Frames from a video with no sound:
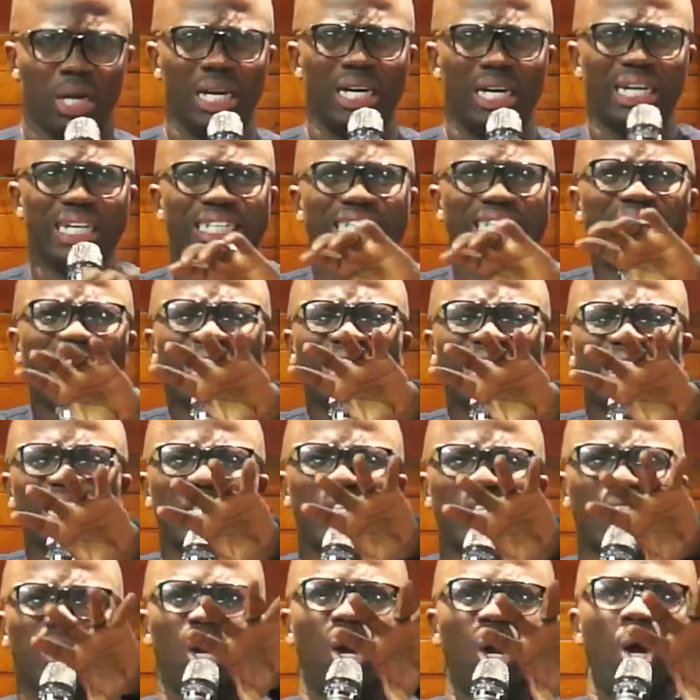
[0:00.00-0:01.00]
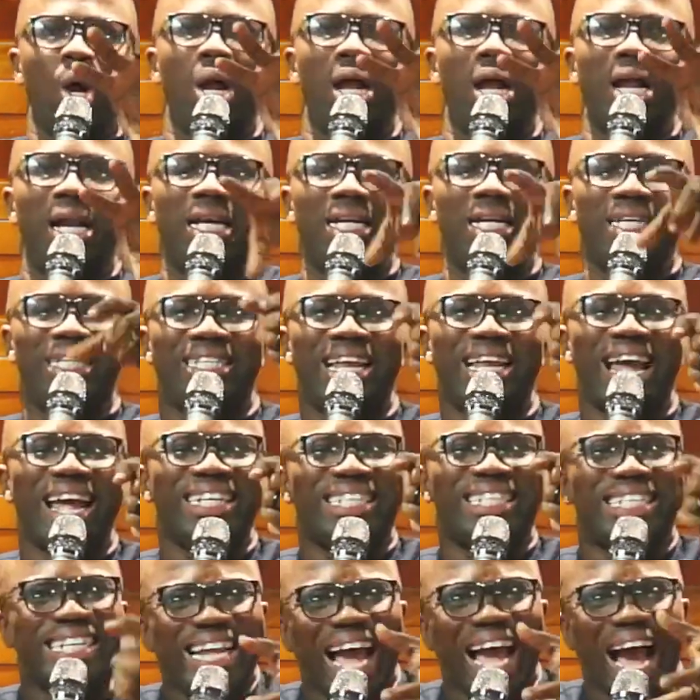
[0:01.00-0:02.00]
That is the
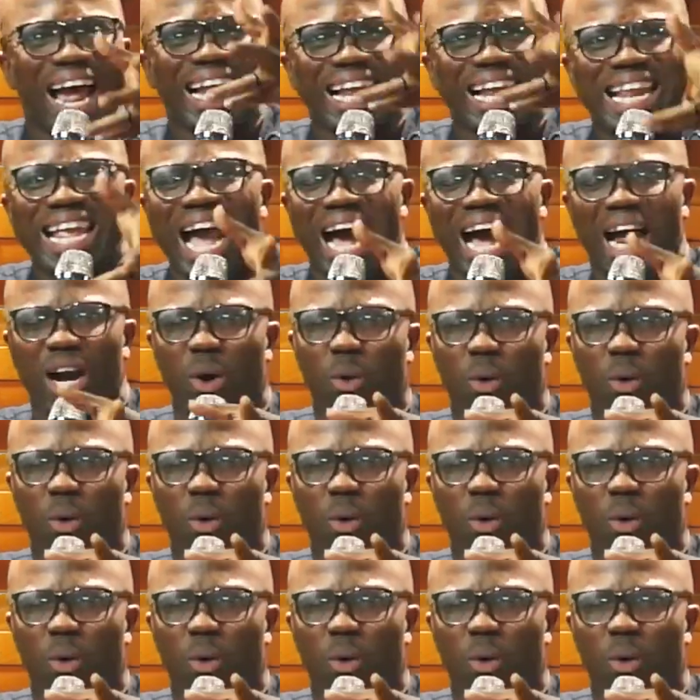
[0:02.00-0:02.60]
dialiano